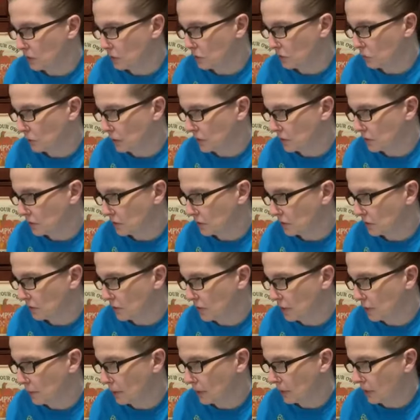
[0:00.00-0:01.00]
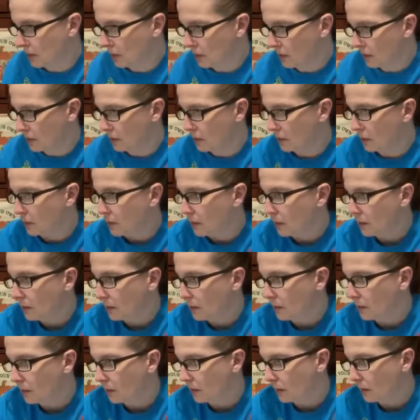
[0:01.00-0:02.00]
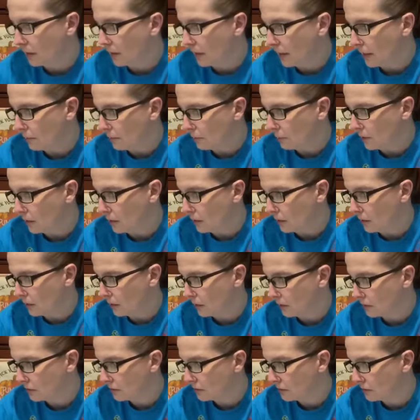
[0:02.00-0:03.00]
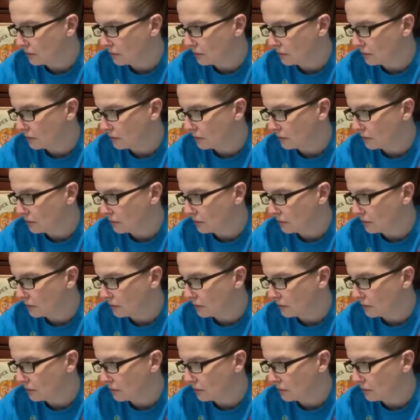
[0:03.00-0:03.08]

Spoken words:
is the rest that are coming in. Let me